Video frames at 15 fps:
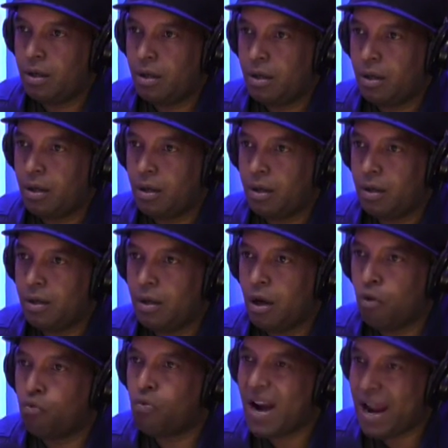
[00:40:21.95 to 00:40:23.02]
around them.
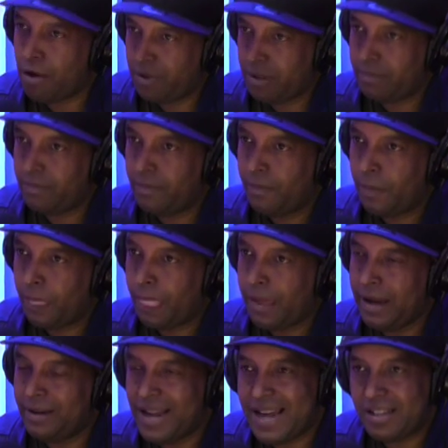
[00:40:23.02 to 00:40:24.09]
Around yeah. them. Mm-hmm.
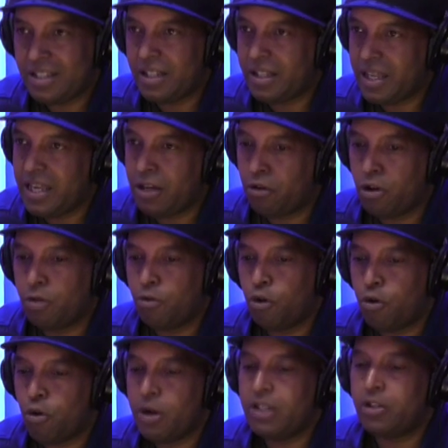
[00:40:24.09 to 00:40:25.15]
And that's the key critical
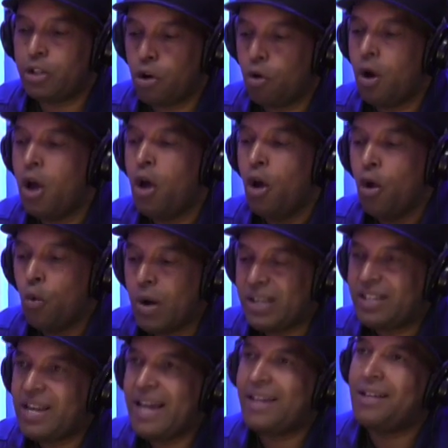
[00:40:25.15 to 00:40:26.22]
point. So what
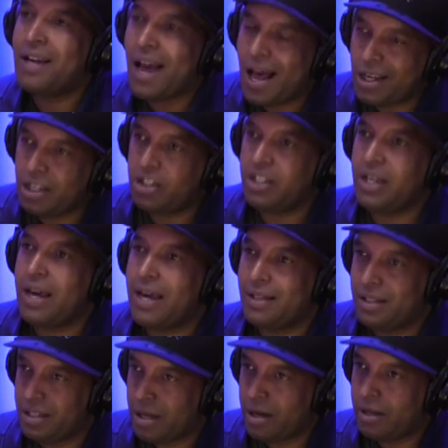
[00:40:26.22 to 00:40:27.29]
technology
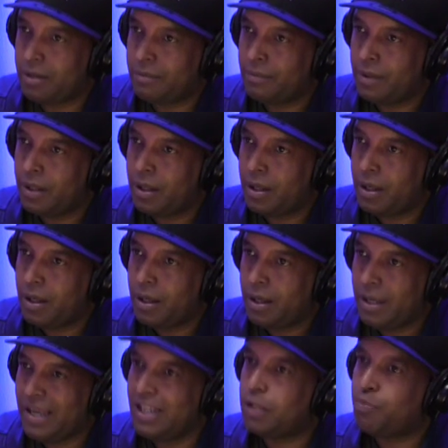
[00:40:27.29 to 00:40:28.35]
has done
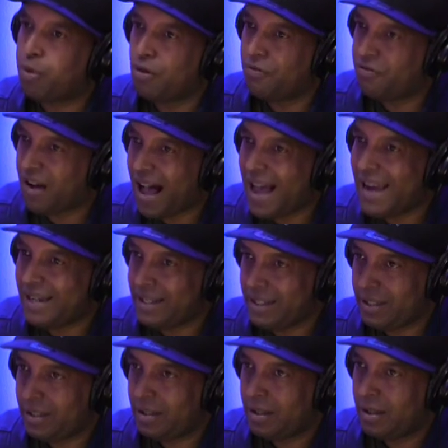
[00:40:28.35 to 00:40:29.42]
is
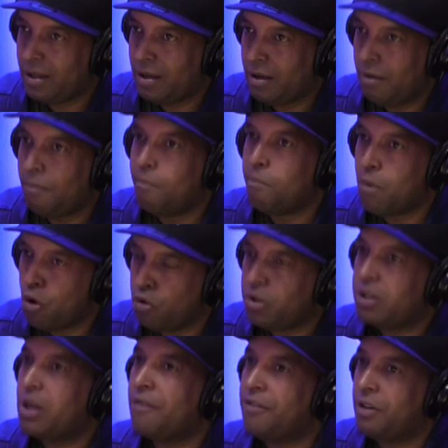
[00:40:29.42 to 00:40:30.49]
provided
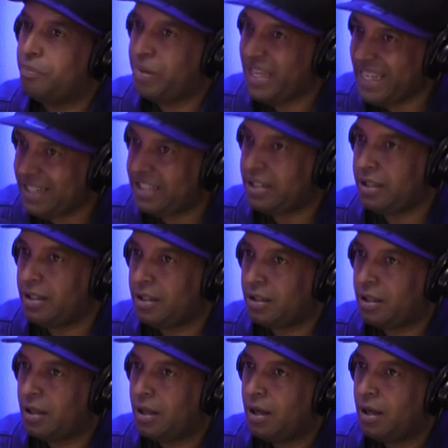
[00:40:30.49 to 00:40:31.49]
most of the pieces